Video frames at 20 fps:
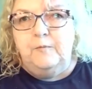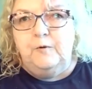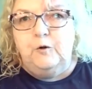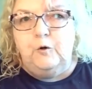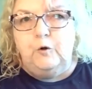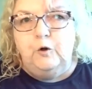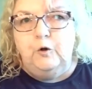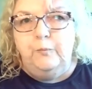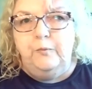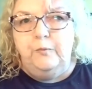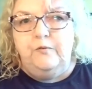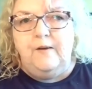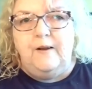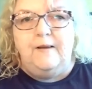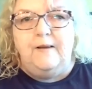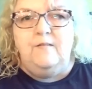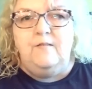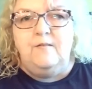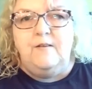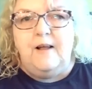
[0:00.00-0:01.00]
groups
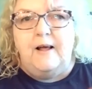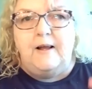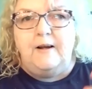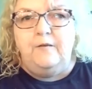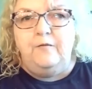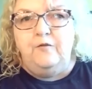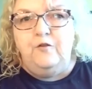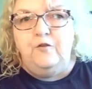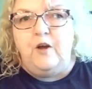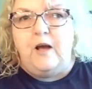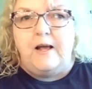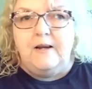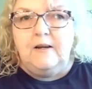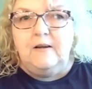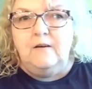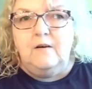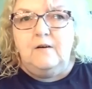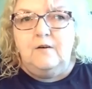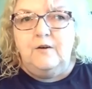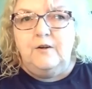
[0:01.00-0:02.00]
instead of
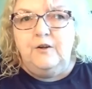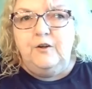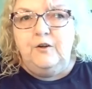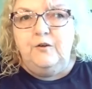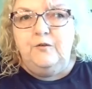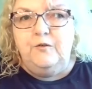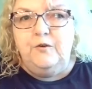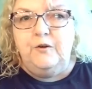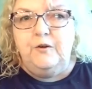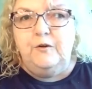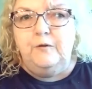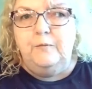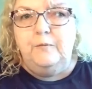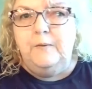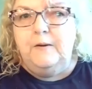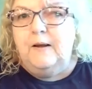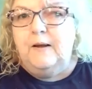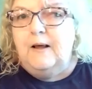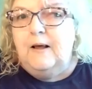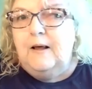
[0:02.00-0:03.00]
chatting on YouTube,
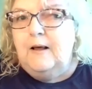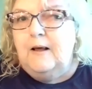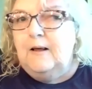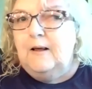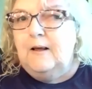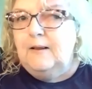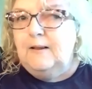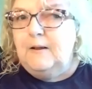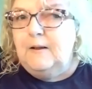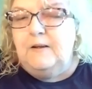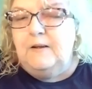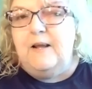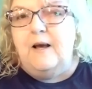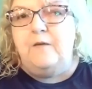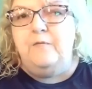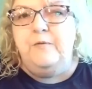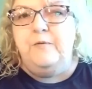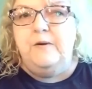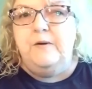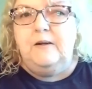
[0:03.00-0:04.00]
then
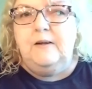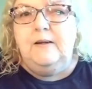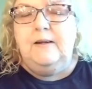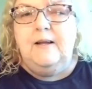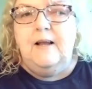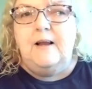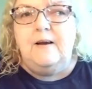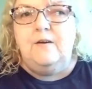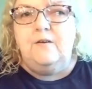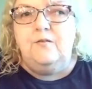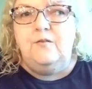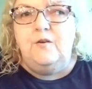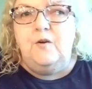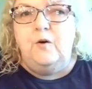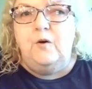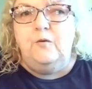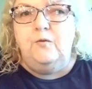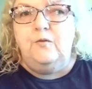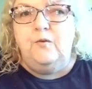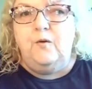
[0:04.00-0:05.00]
definitely let us
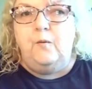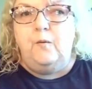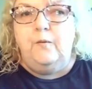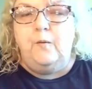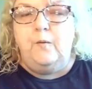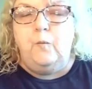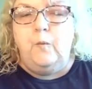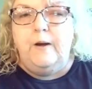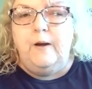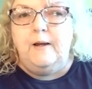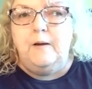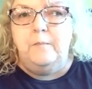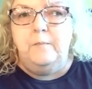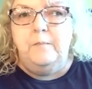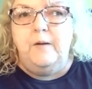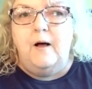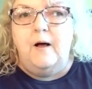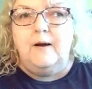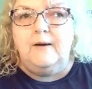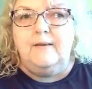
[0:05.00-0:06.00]
know so that we can
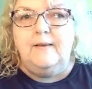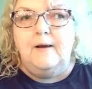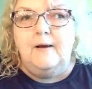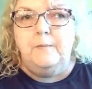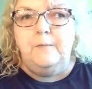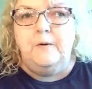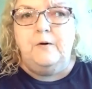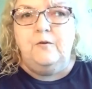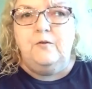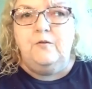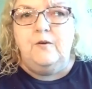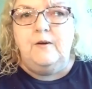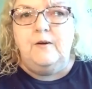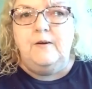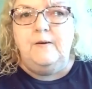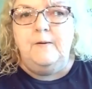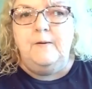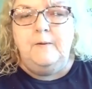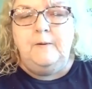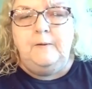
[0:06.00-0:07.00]
block that
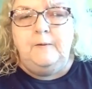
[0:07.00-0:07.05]
person.